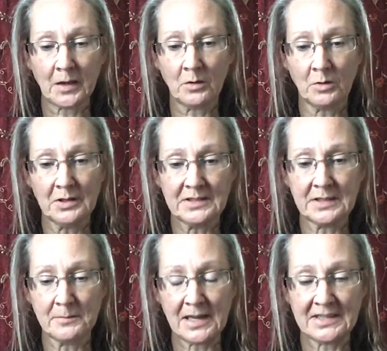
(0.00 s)
What is
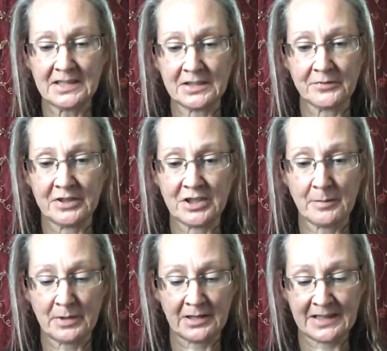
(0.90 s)
the message for
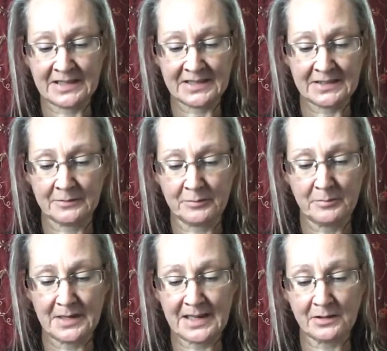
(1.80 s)
Geminis
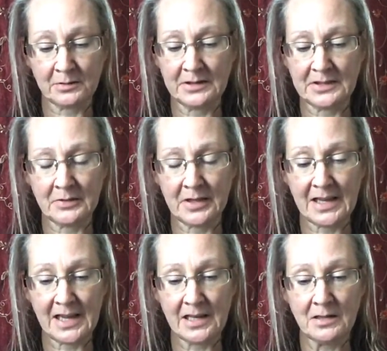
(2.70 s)
from now until the
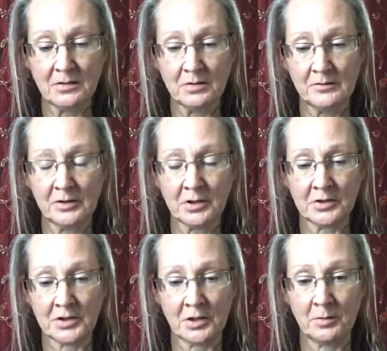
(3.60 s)
end of
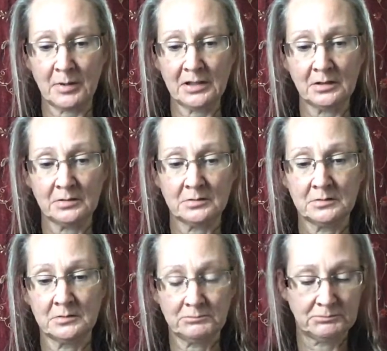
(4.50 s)
October?
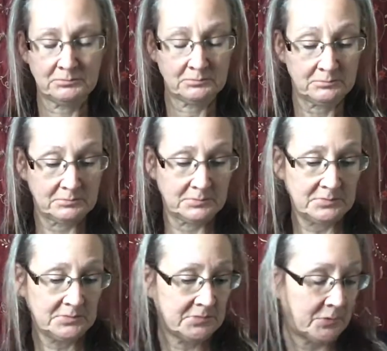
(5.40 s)

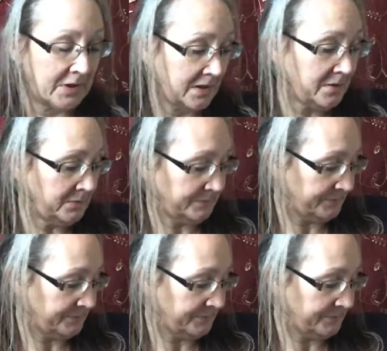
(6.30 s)
Here we go.